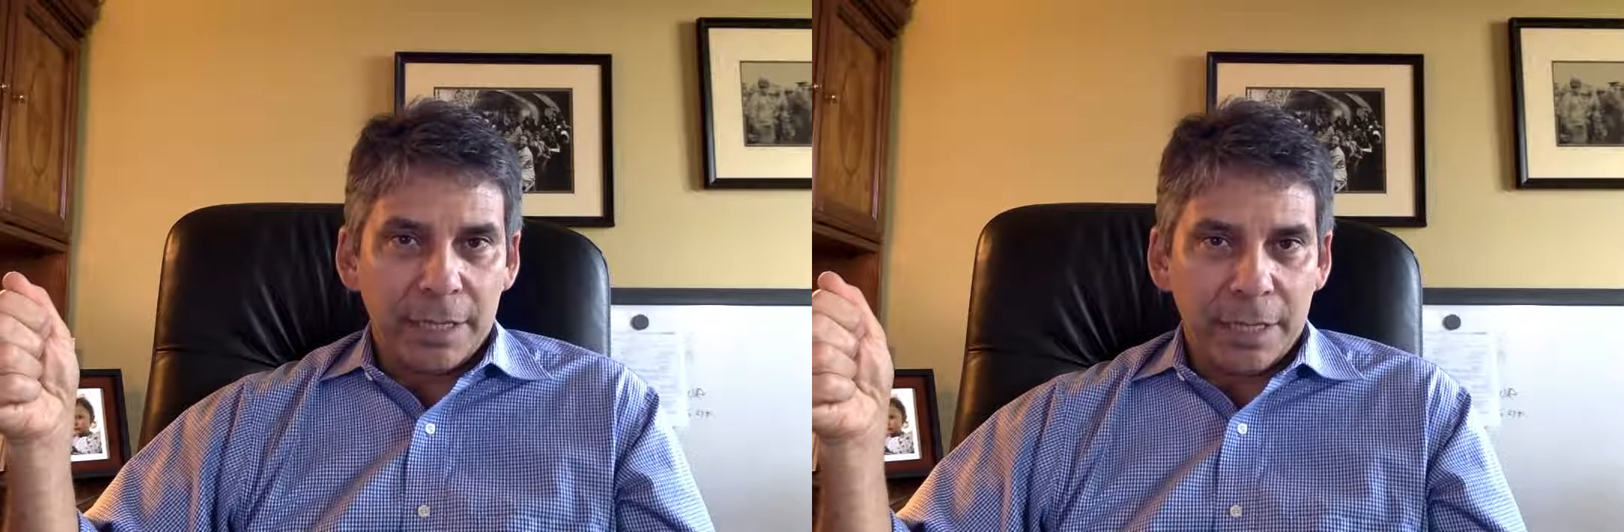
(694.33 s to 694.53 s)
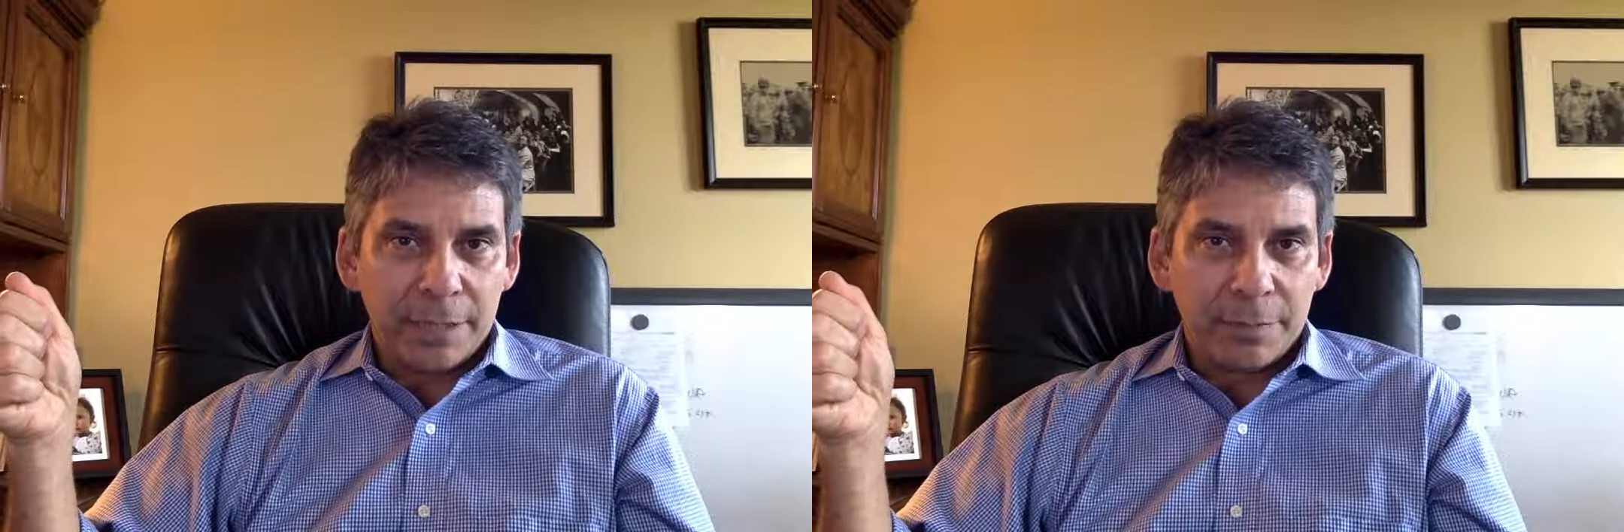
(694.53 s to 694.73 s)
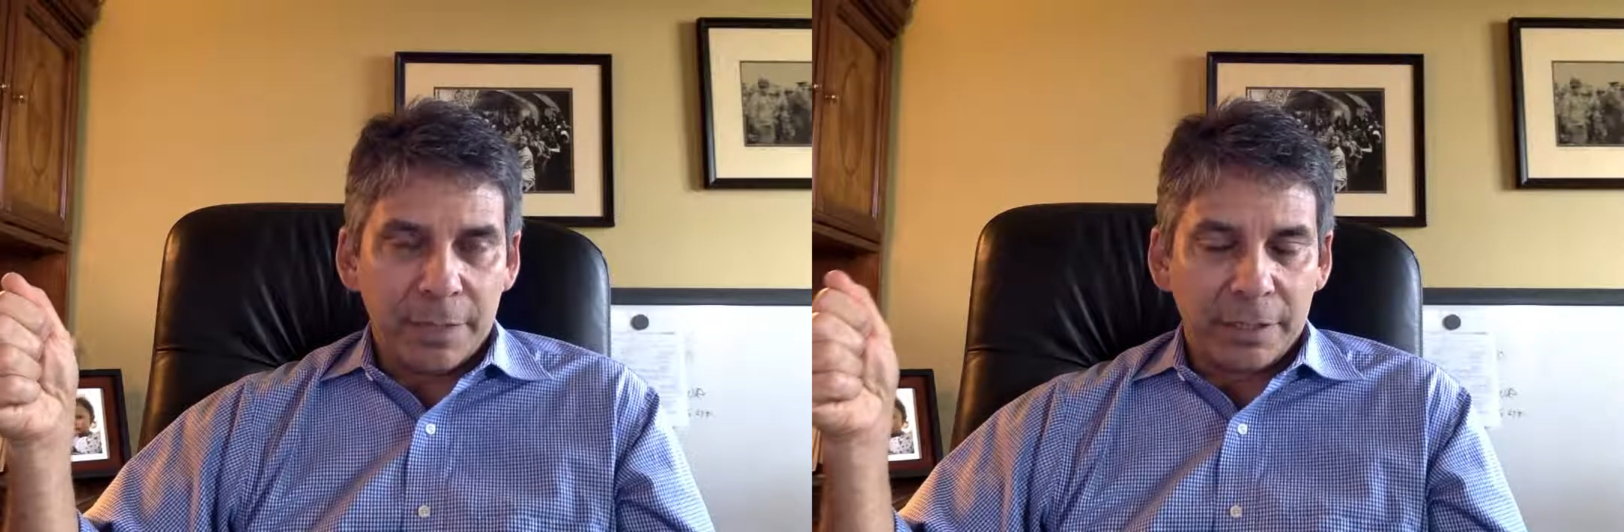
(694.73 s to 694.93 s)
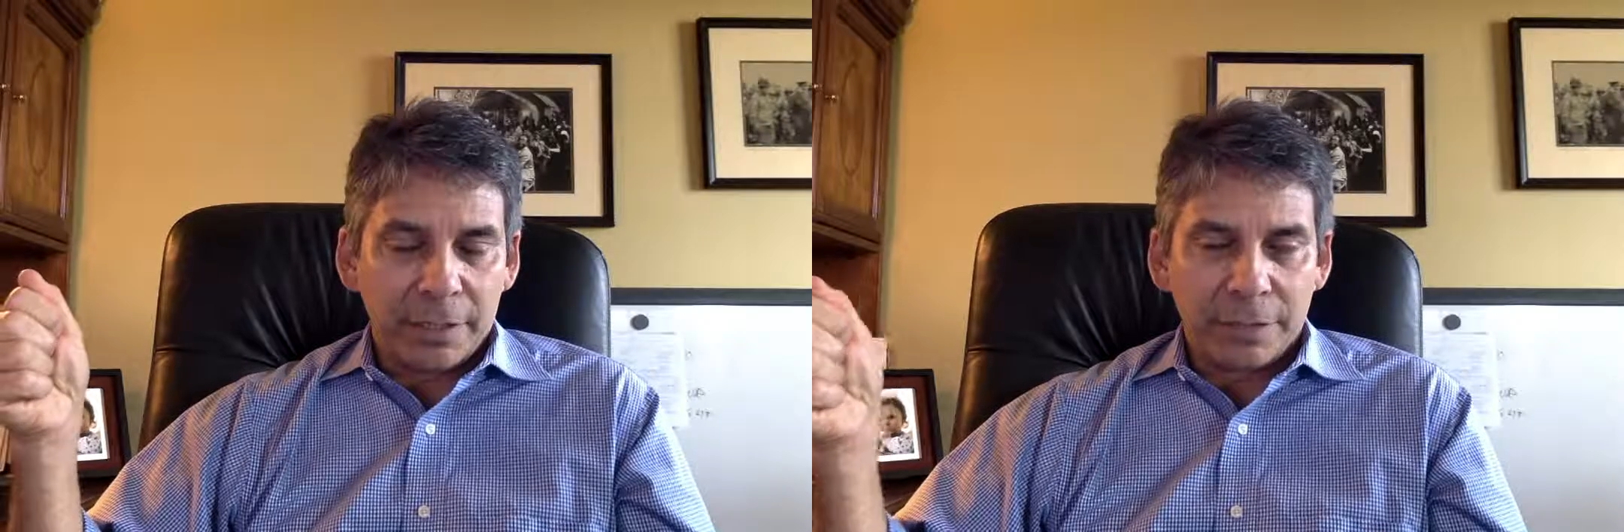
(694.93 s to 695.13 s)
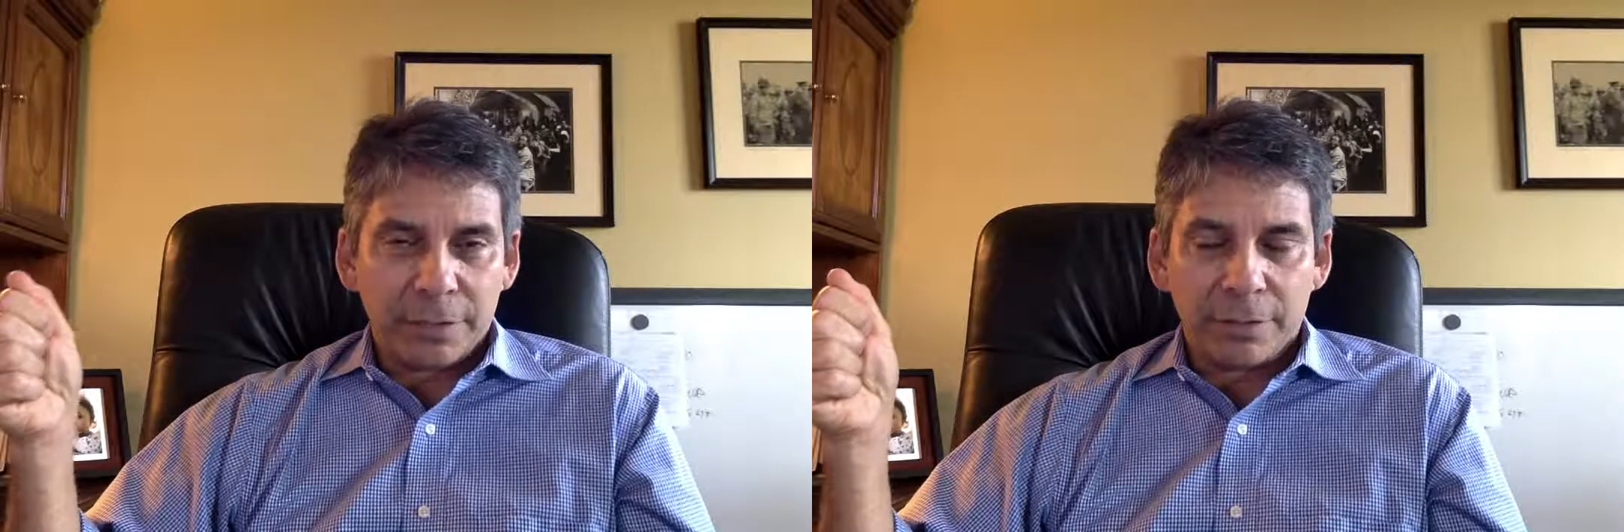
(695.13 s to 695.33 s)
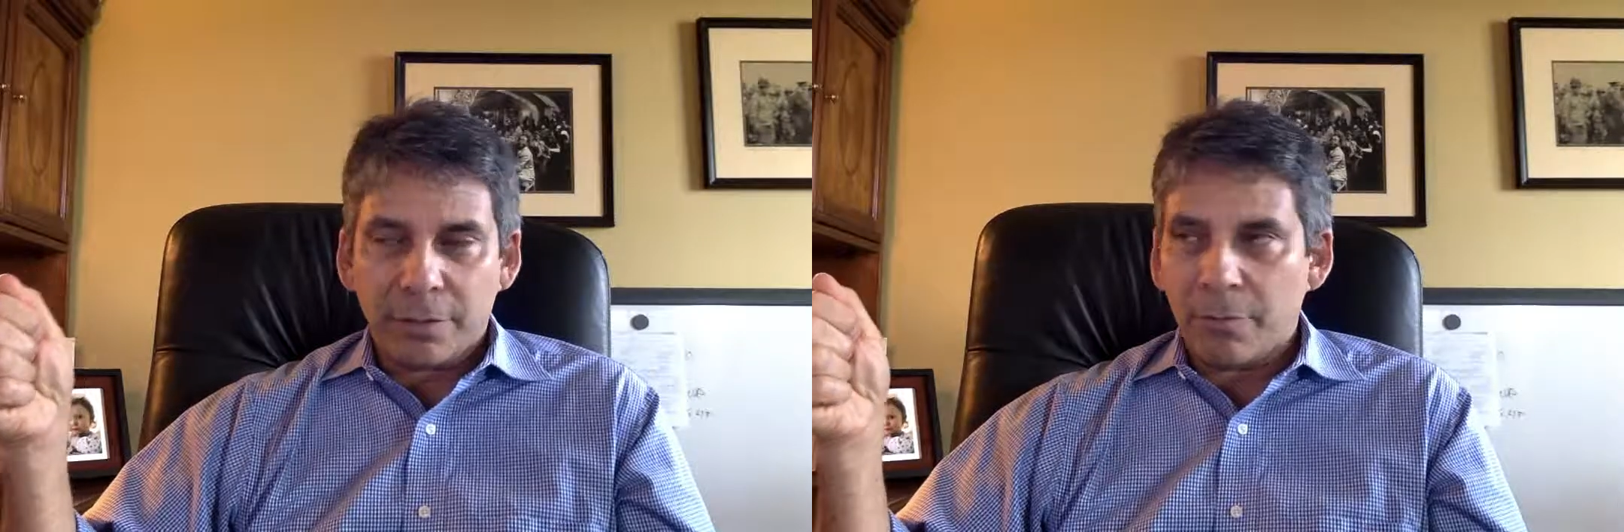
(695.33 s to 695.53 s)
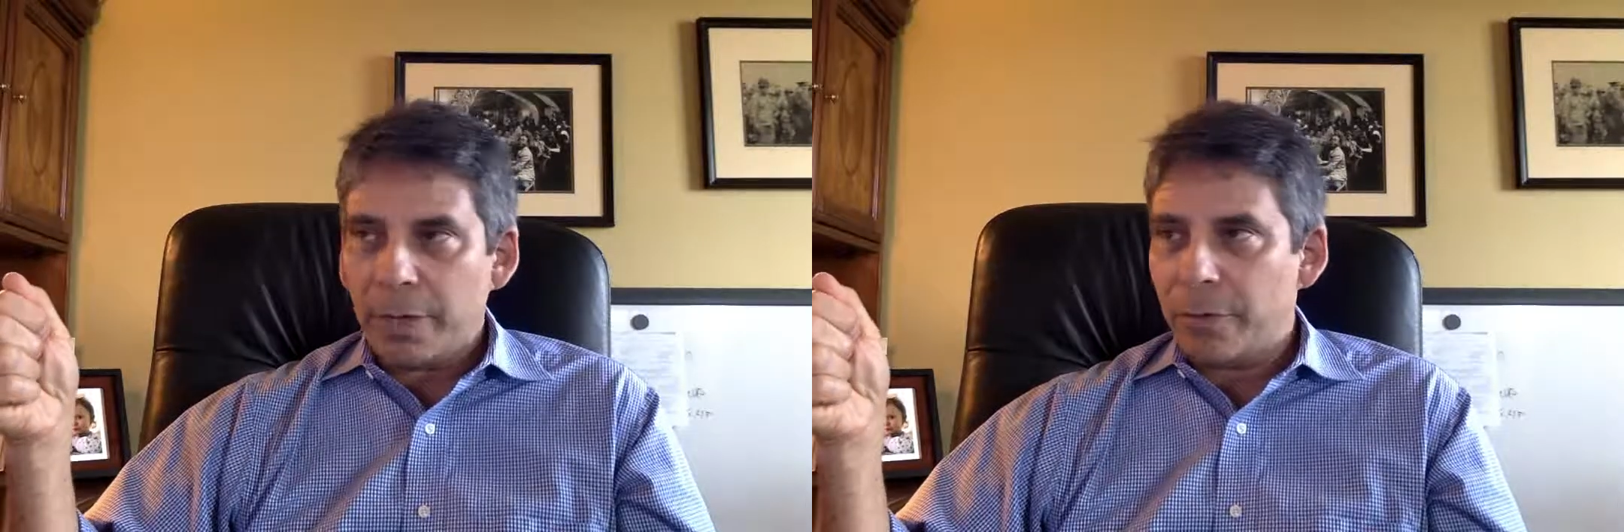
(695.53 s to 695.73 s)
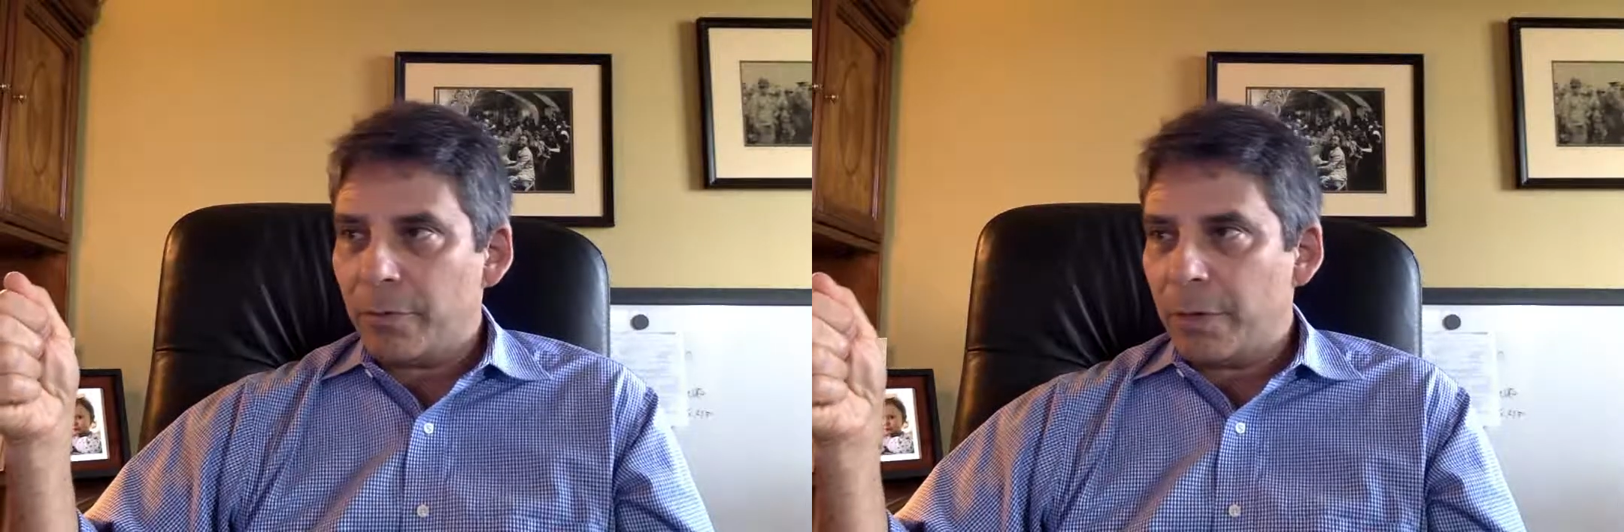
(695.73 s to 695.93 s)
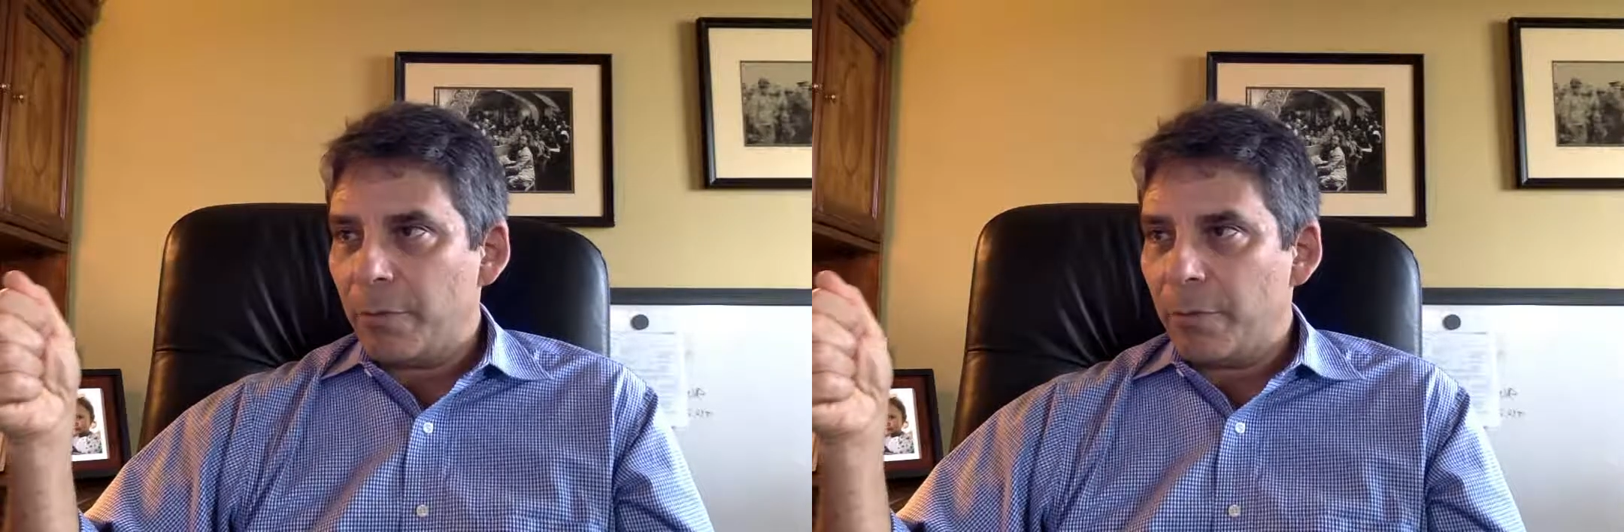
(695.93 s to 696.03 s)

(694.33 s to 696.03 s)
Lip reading: has been attached to that we